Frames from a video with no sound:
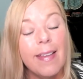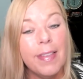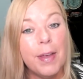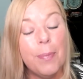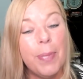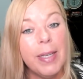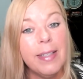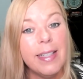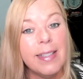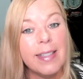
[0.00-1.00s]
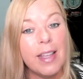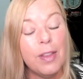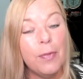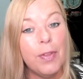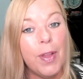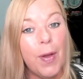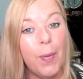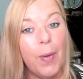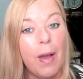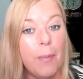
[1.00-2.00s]
the abundance and the
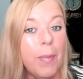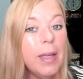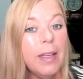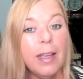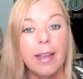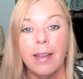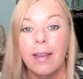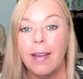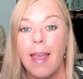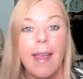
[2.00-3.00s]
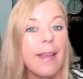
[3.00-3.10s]
flow of money in